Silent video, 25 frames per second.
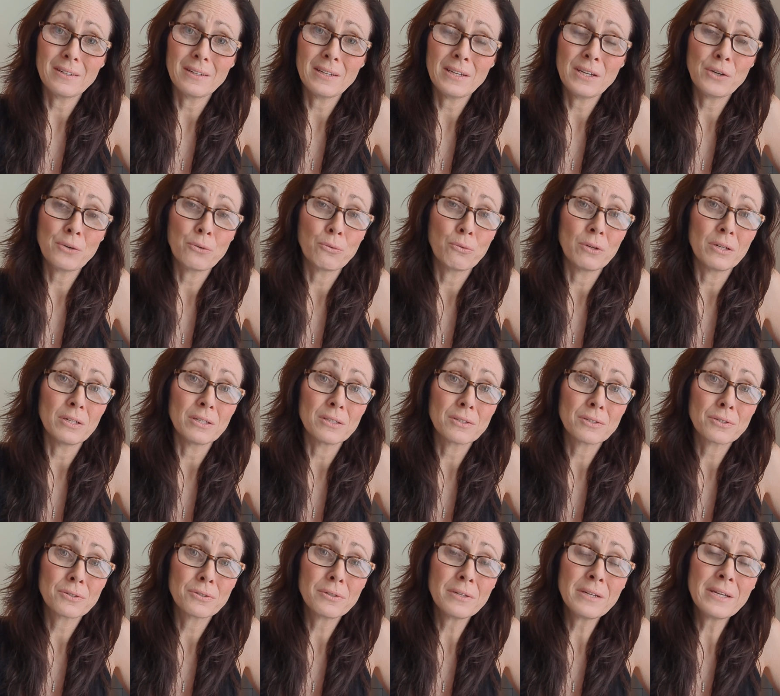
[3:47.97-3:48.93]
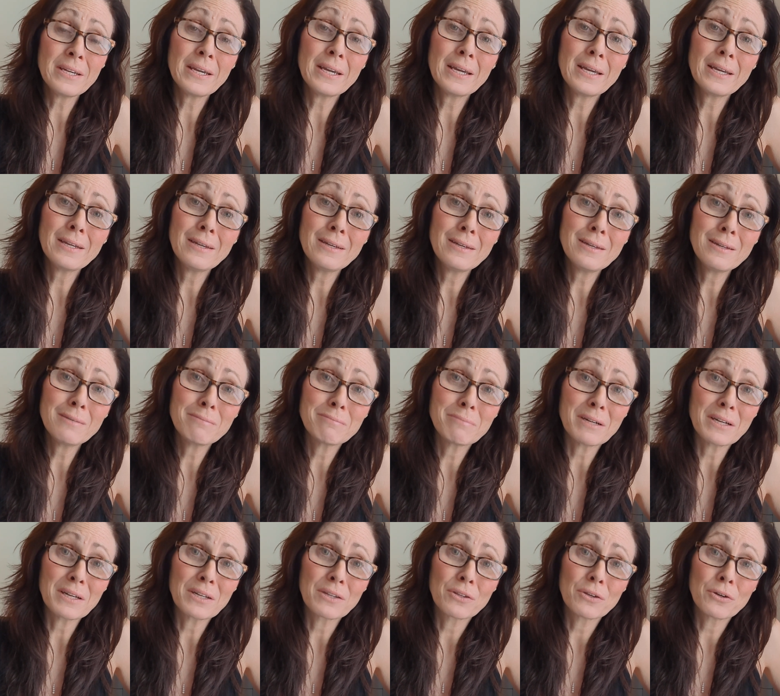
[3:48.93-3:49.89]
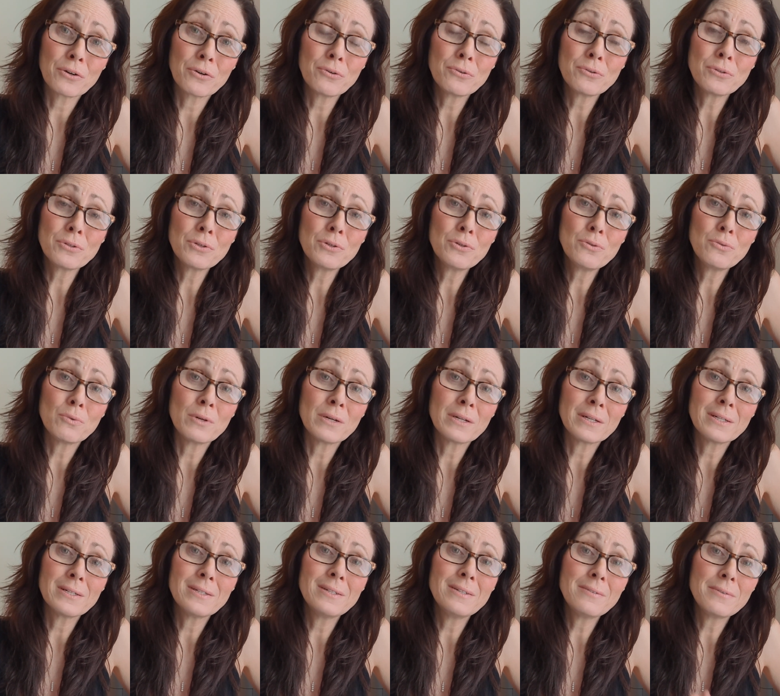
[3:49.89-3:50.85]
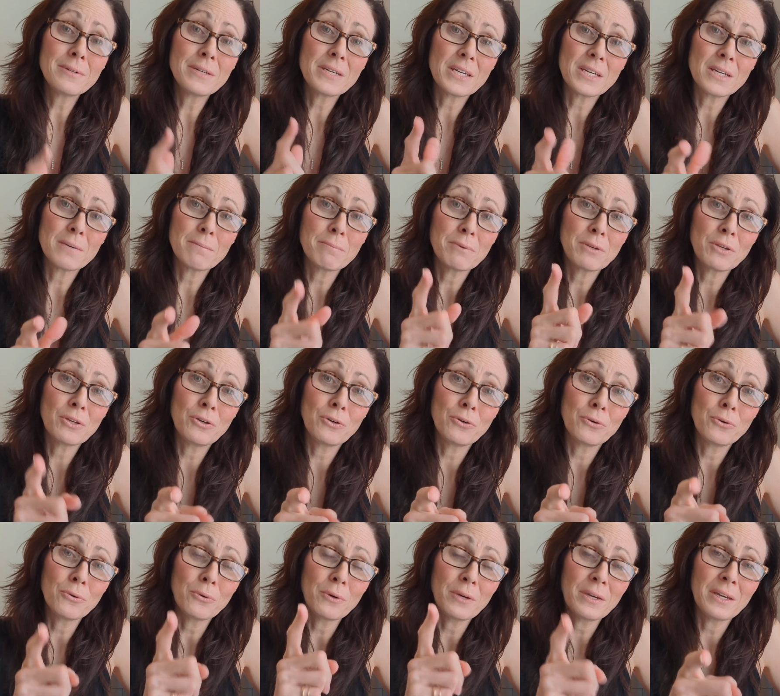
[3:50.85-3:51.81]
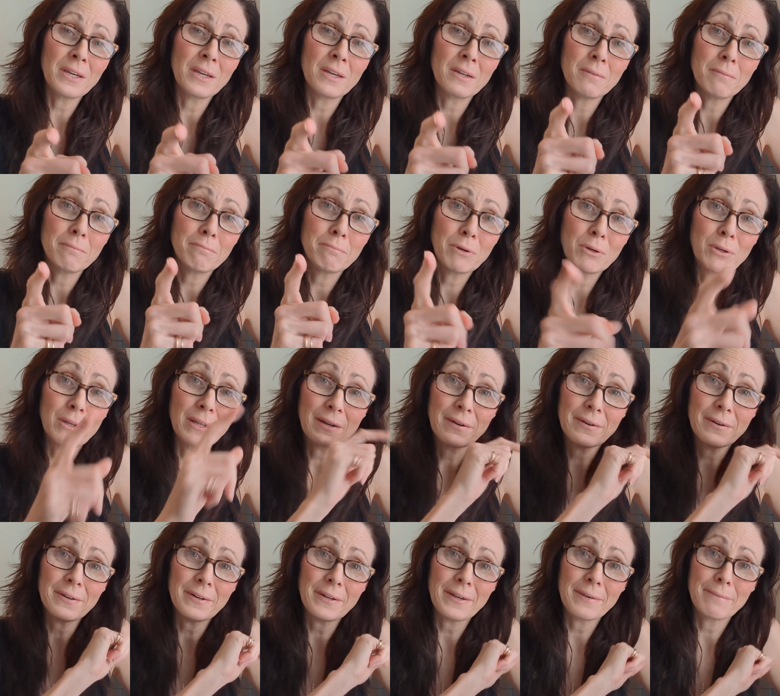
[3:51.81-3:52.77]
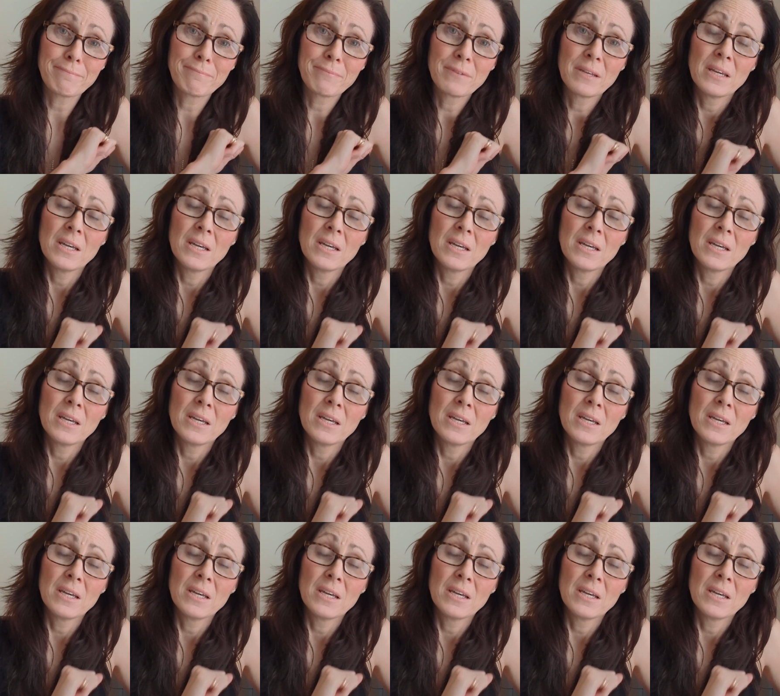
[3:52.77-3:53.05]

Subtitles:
It was created by those who wanted to keep you in polarity.